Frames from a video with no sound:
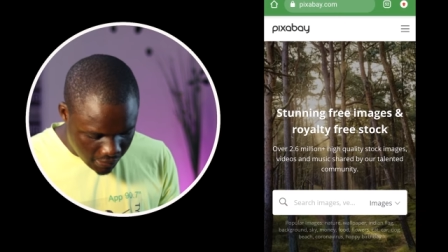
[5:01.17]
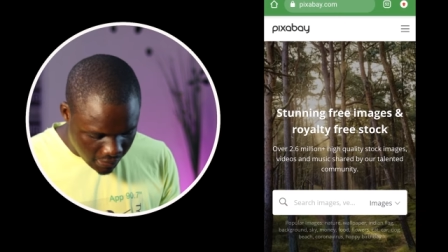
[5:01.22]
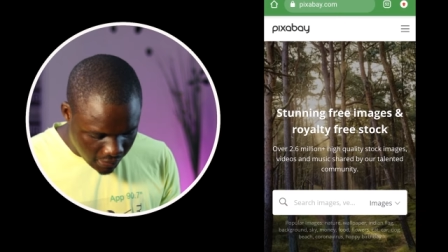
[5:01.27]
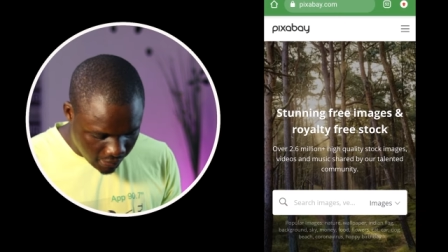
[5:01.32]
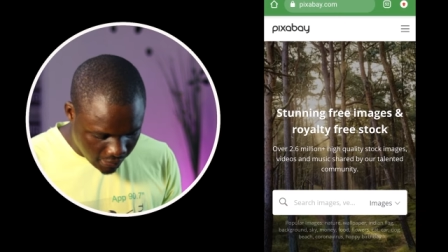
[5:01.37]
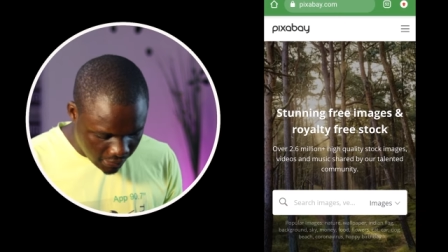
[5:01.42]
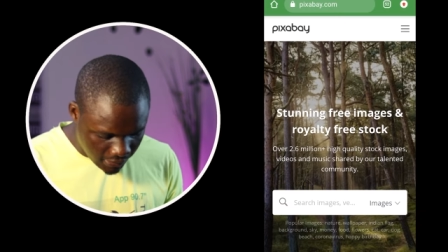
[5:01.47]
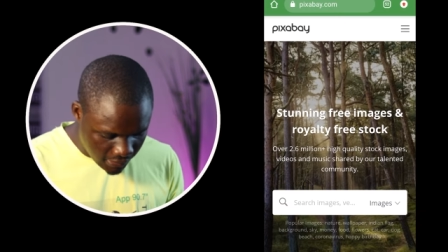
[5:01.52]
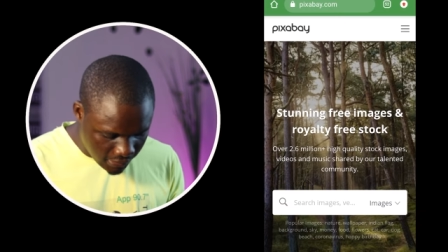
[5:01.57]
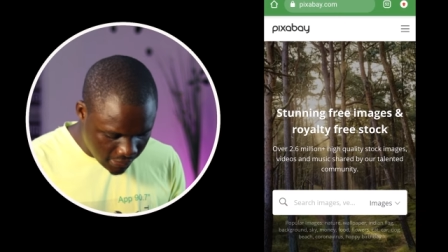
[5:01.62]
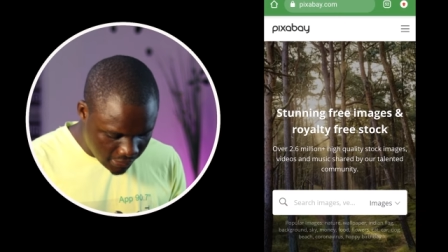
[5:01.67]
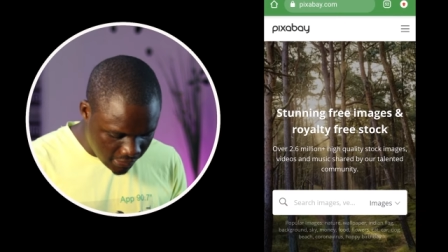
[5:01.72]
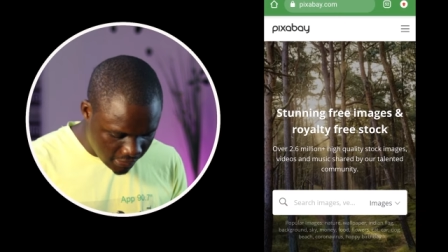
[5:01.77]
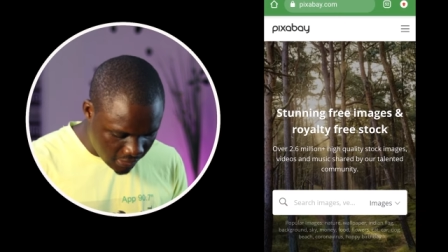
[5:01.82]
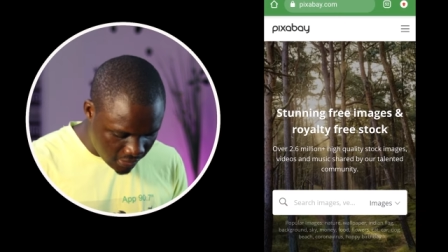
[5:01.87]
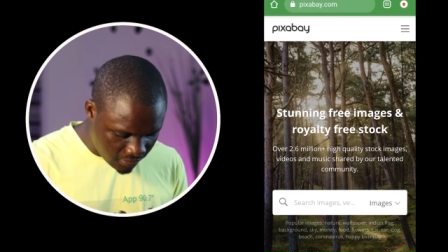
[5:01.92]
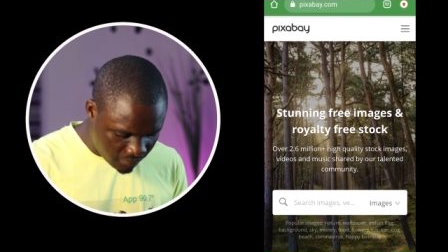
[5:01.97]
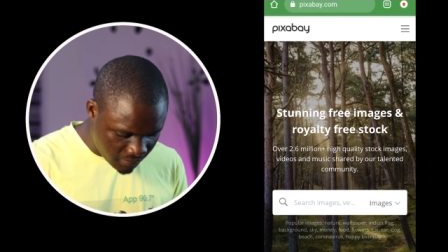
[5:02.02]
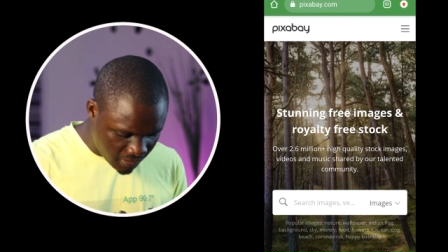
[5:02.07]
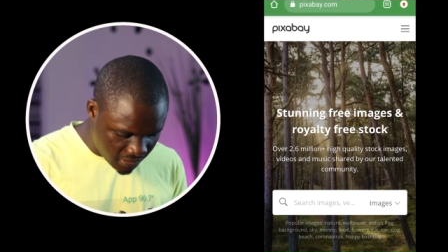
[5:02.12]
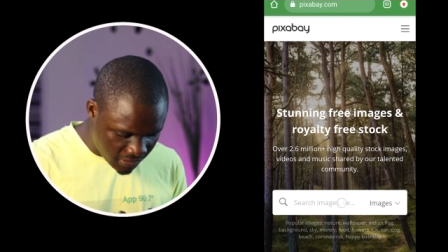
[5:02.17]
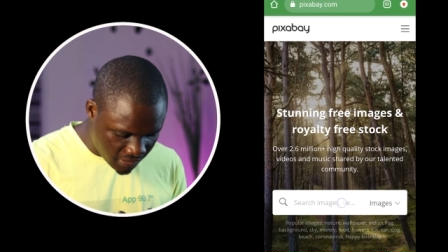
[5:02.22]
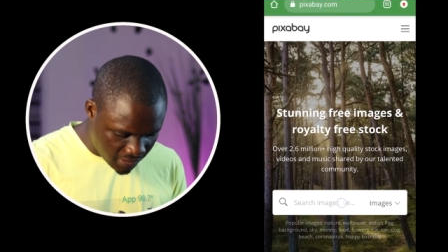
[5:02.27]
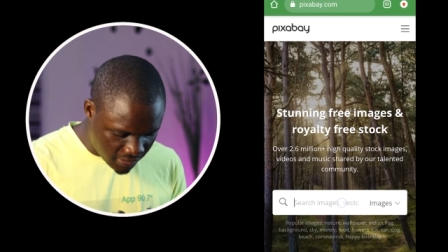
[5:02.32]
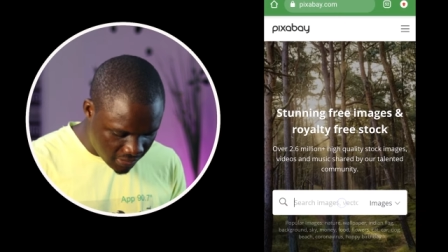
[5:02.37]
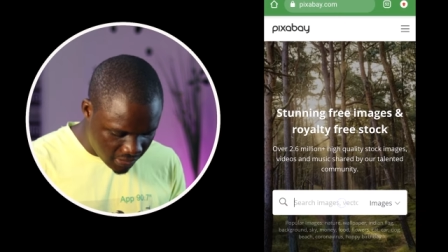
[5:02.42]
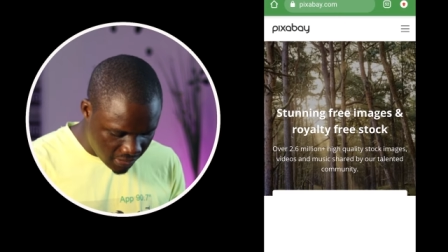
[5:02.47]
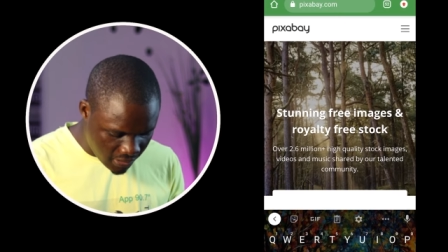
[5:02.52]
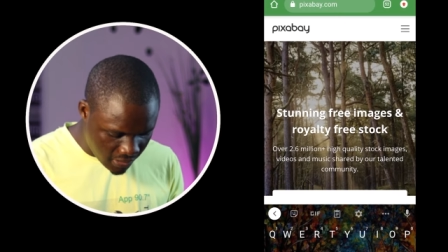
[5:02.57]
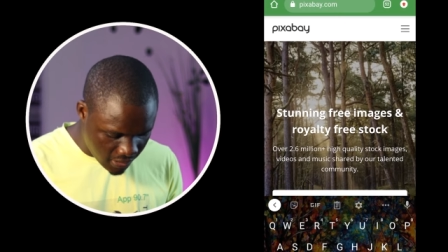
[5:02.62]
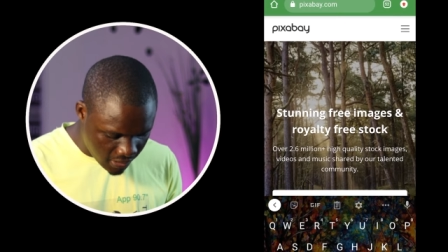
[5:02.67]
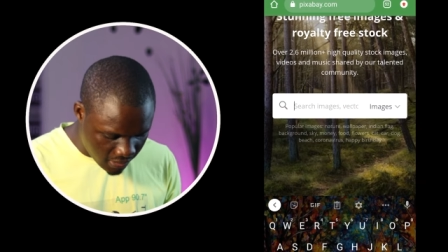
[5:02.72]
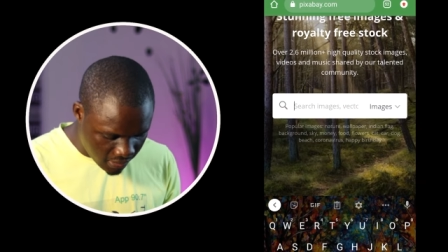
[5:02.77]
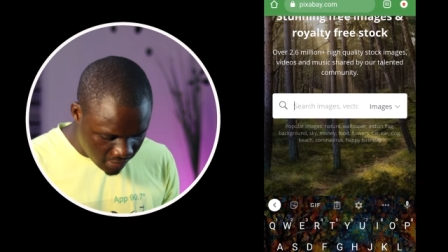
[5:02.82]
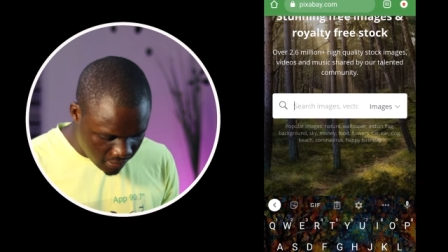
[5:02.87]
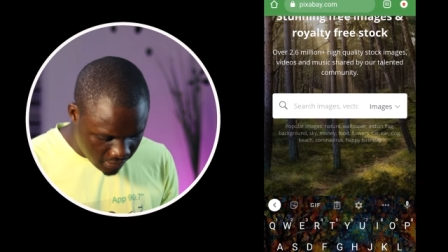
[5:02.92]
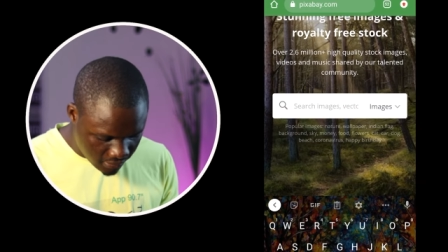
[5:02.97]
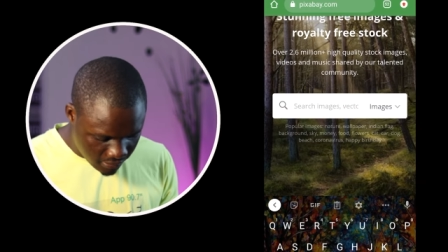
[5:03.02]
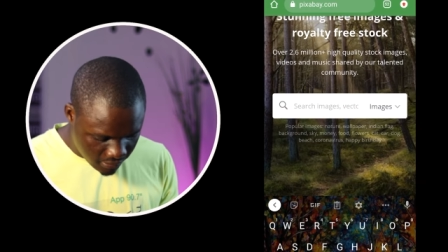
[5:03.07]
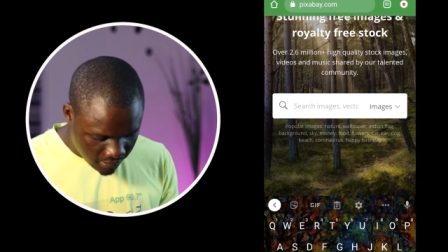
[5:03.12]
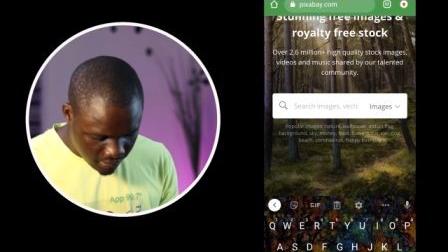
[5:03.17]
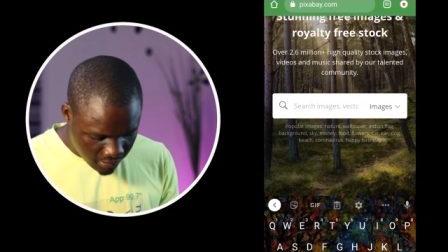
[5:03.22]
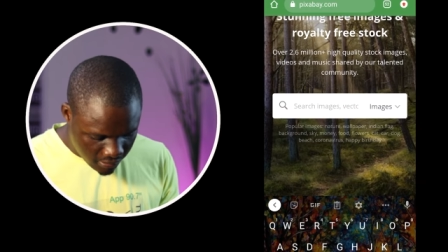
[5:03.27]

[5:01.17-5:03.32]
then clicked images here,